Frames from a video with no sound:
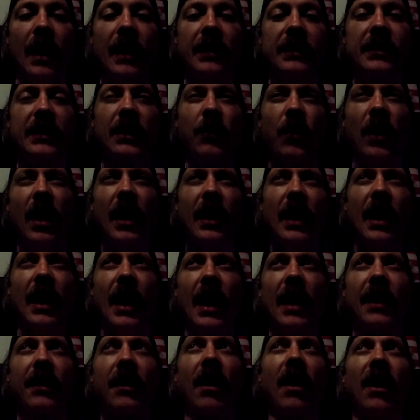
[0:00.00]
see, when I got
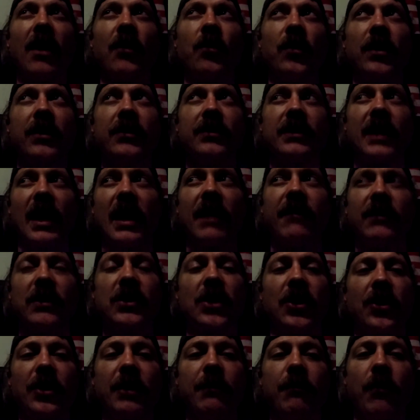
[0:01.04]
out of Cottonwood, it was kind of a
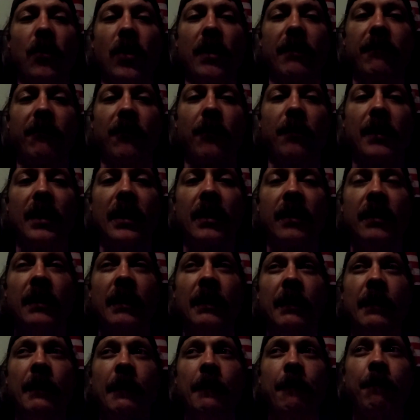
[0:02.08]
turning point for me.
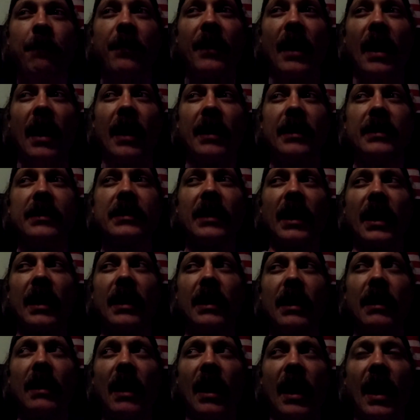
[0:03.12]
I
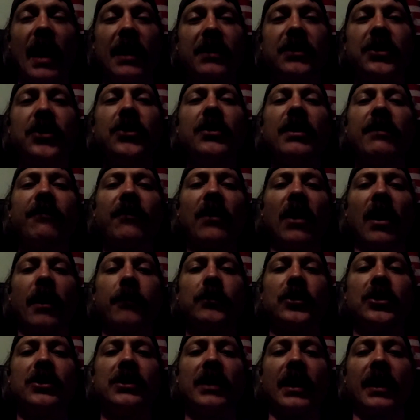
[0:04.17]
decided I had 2 different
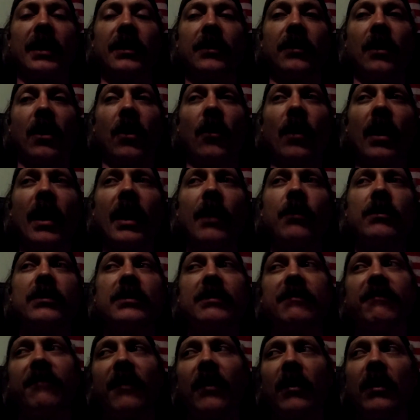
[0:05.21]
options I could go. I
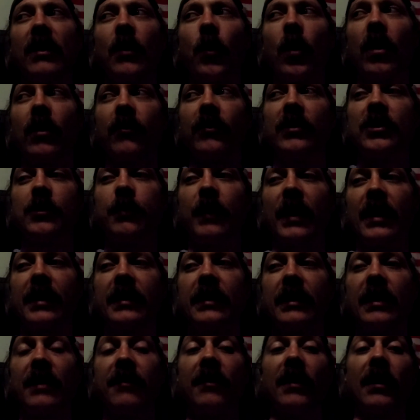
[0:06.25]
was fairly well
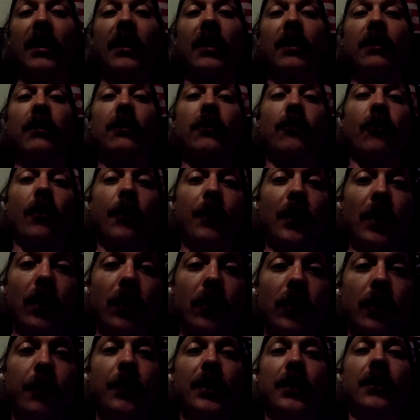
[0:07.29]
respected in the
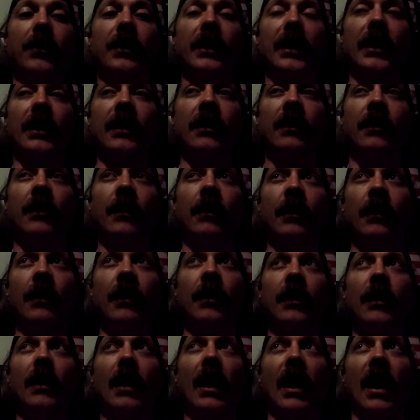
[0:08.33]
criminal community.
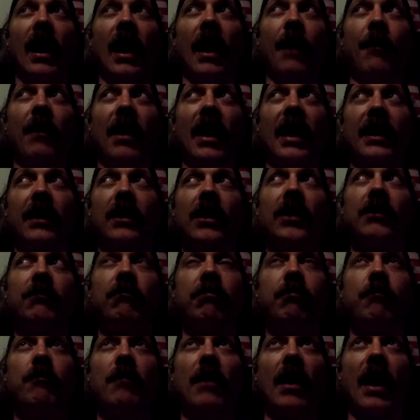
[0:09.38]
I
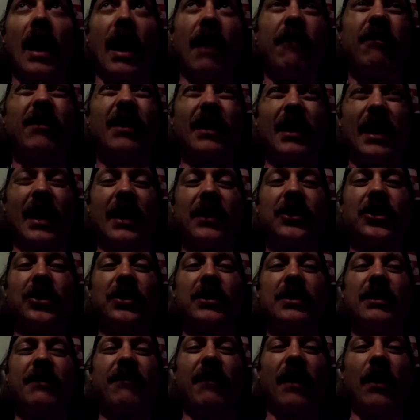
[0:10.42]
could have
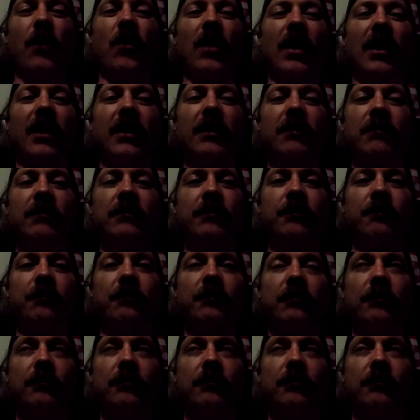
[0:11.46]
connections if I wanted them